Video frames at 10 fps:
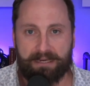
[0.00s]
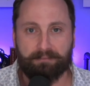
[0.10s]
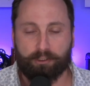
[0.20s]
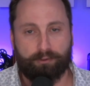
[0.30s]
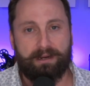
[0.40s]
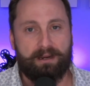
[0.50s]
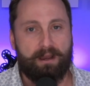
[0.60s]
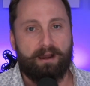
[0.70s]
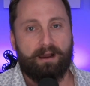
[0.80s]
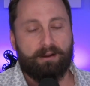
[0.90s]
be able, to
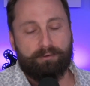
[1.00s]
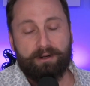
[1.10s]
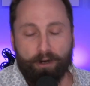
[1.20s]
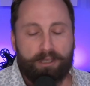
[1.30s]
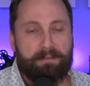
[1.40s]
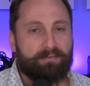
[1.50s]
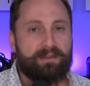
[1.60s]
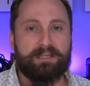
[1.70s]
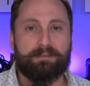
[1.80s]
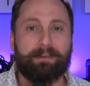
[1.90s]
create, uh, create an argument
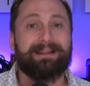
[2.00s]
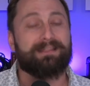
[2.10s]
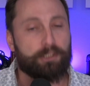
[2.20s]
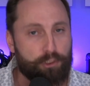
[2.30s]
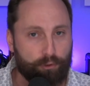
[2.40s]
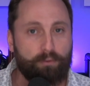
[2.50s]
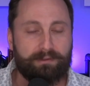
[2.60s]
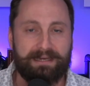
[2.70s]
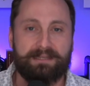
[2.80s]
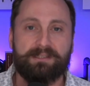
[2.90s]
for this, but the
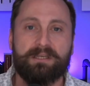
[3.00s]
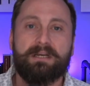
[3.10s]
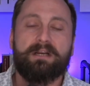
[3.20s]
truth is